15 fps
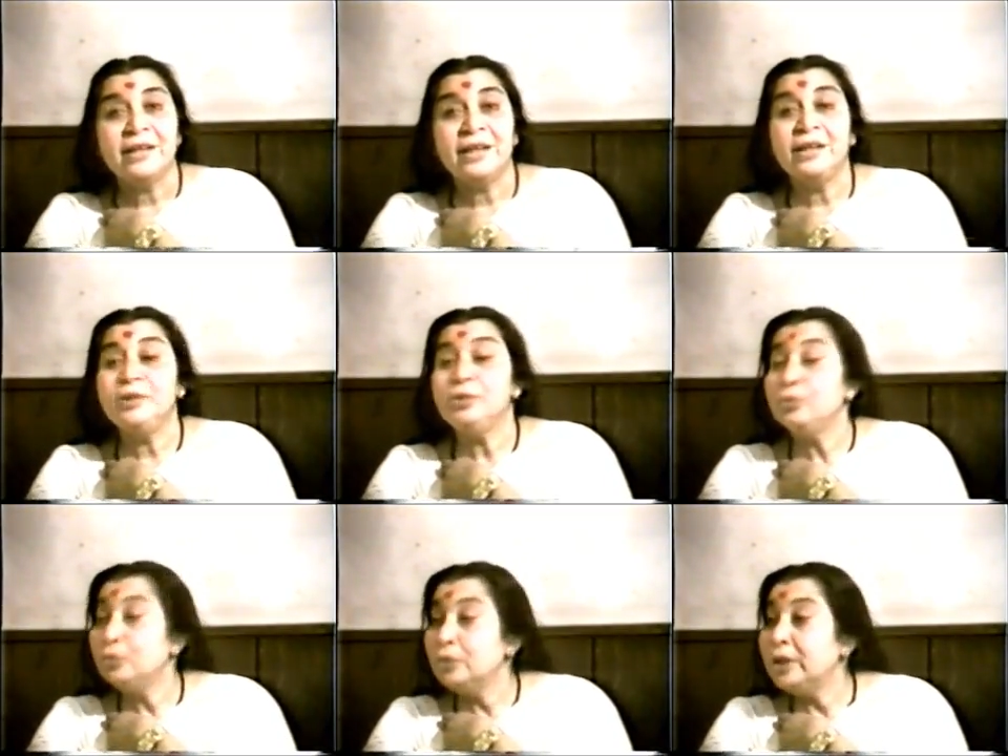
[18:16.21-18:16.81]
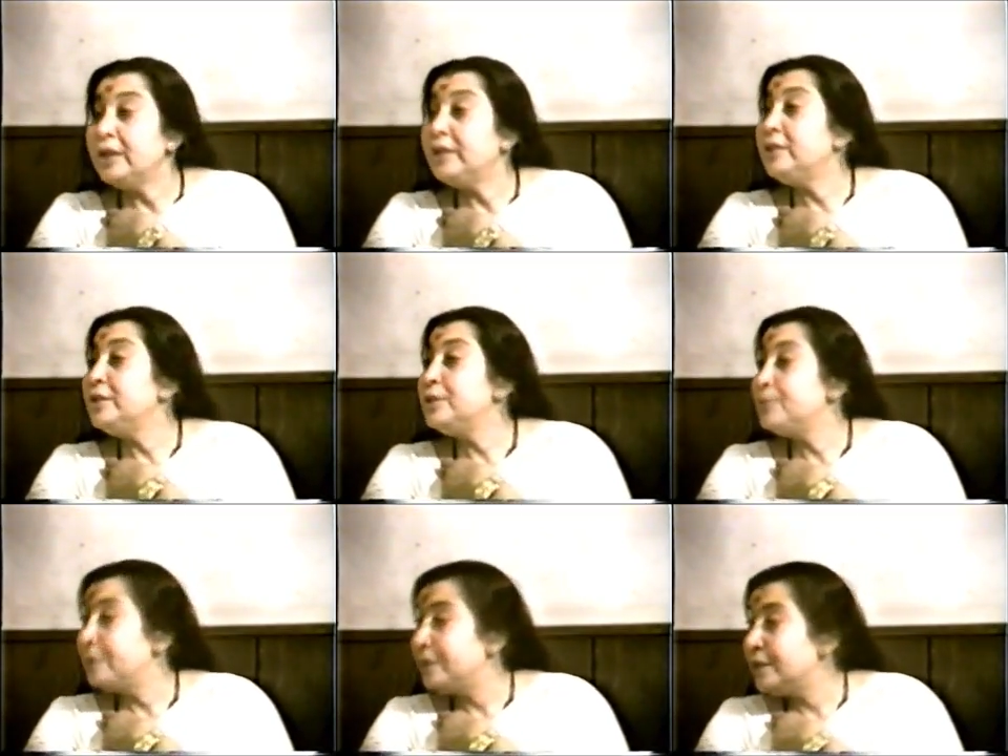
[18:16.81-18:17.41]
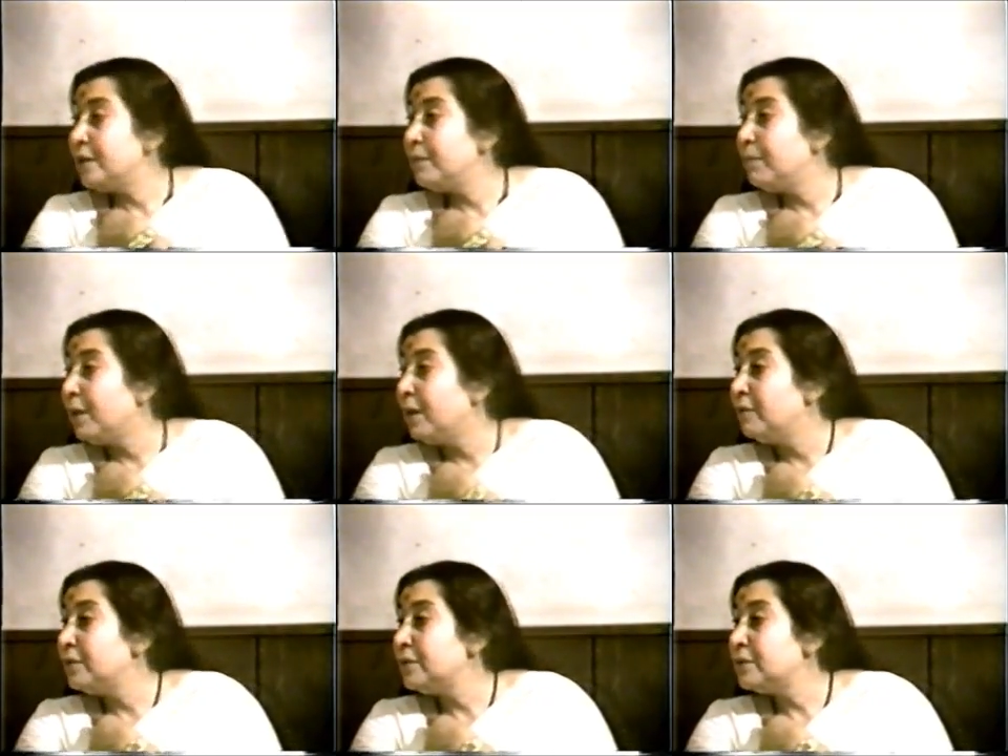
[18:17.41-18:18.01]
and you get these special
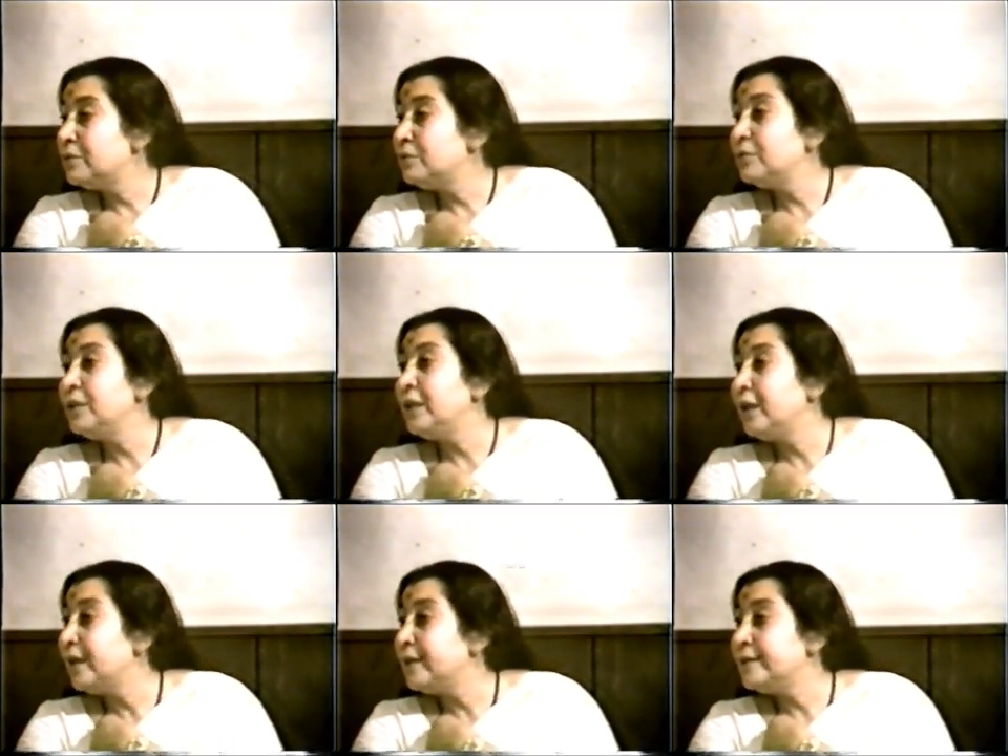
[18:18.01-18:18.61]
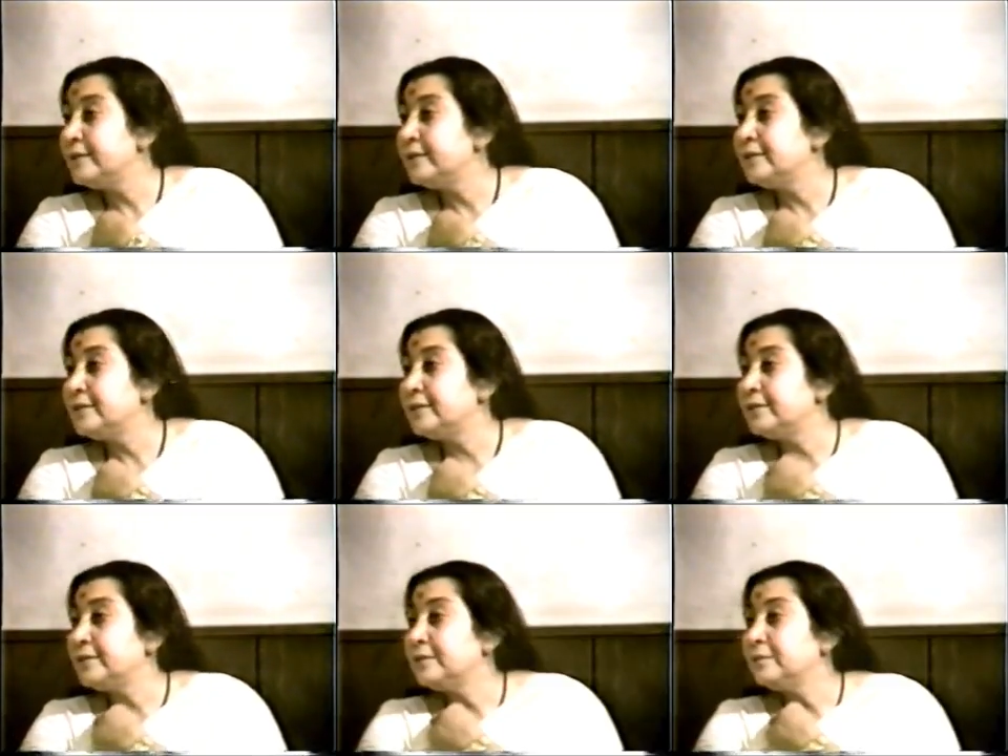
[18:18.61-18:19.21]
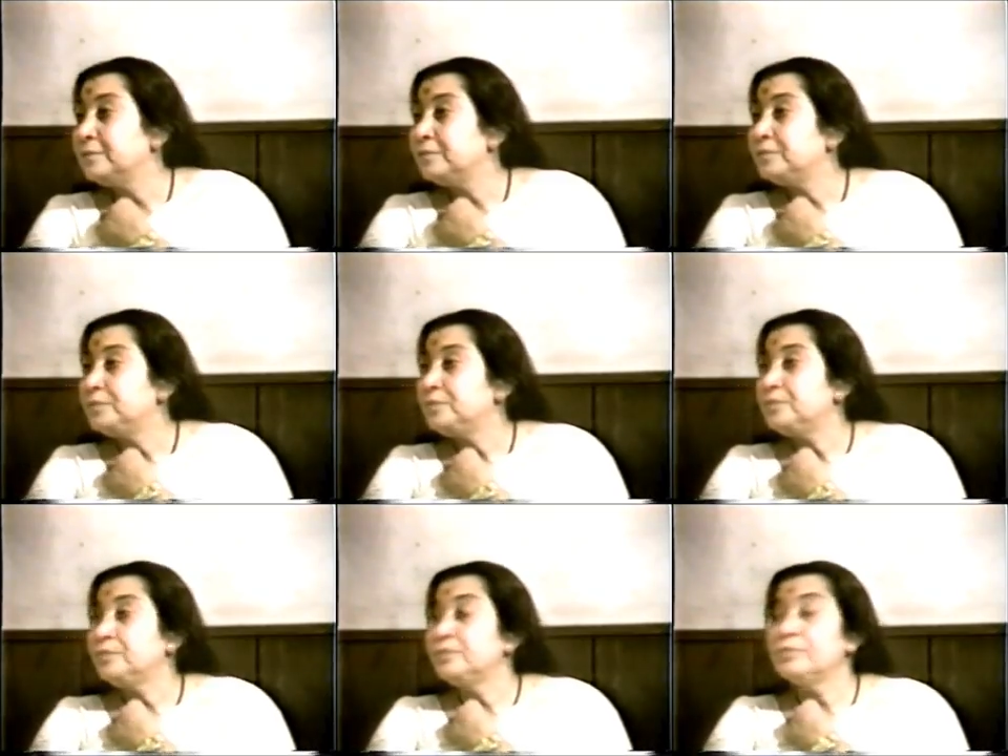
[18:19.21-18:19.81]
powers to realize others.
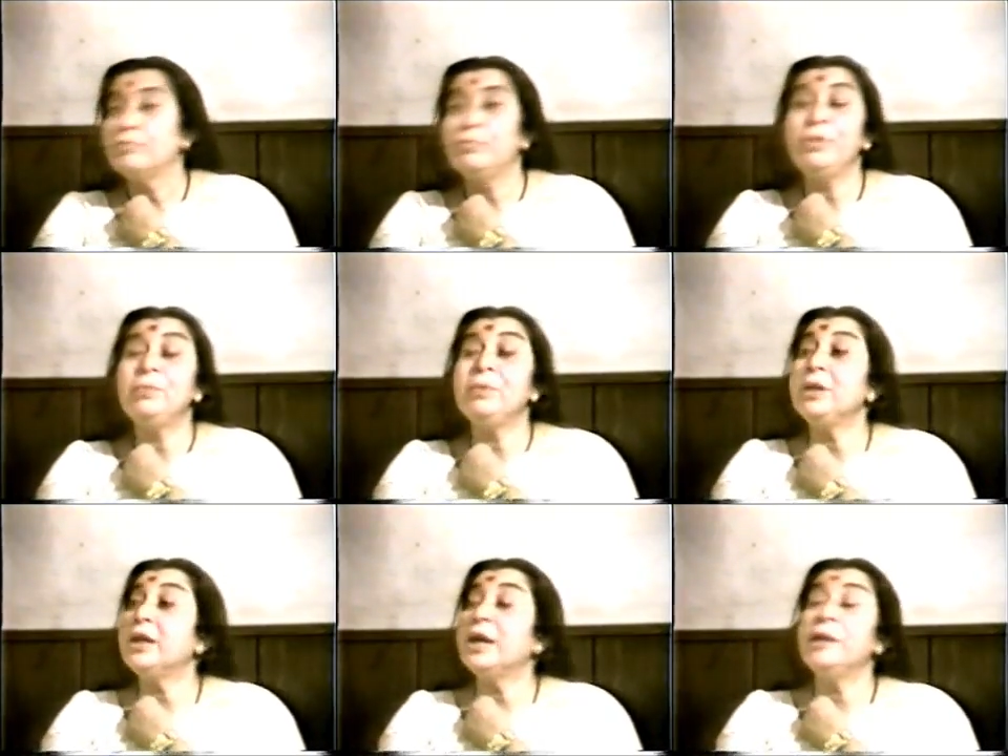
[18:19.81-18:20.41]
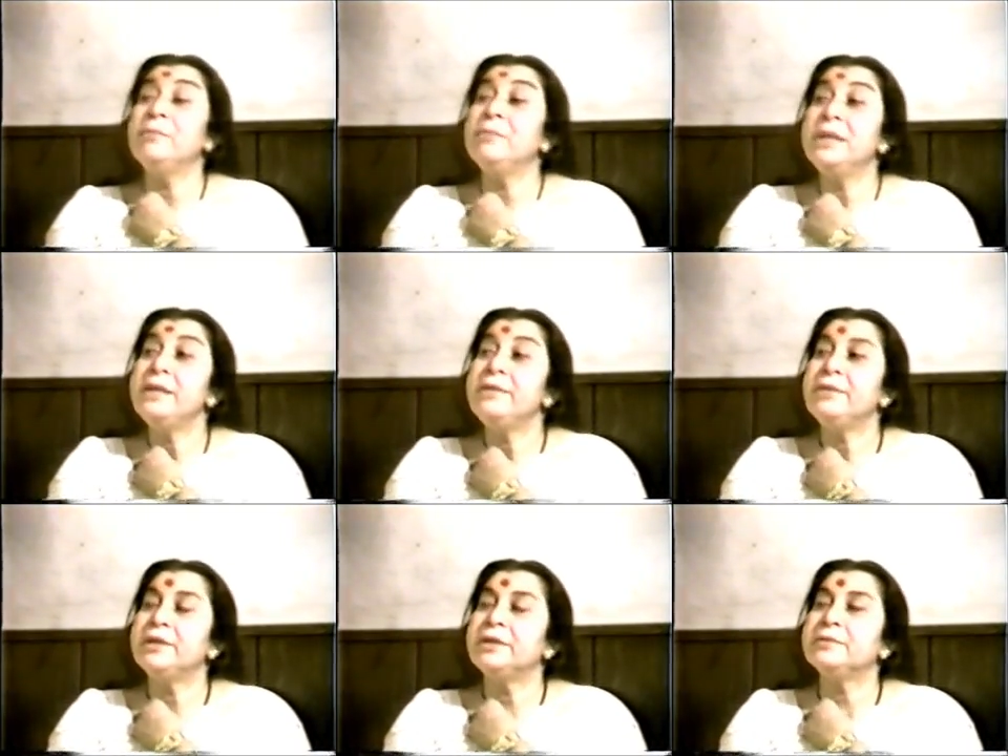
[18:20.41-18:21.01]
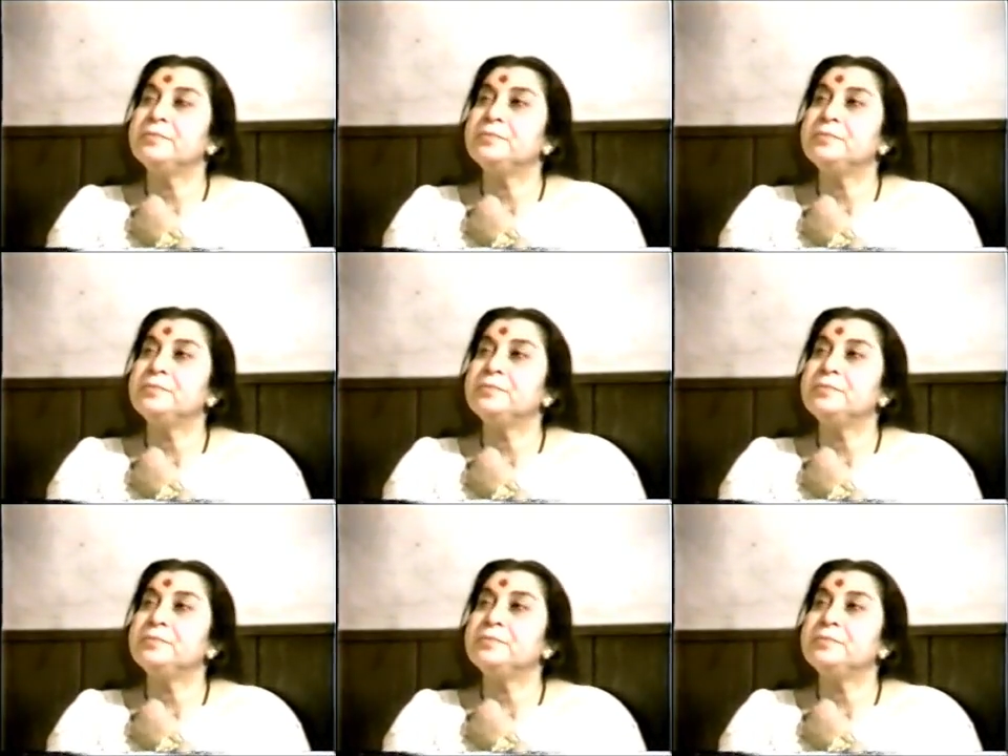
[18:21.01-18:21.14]
People can't believe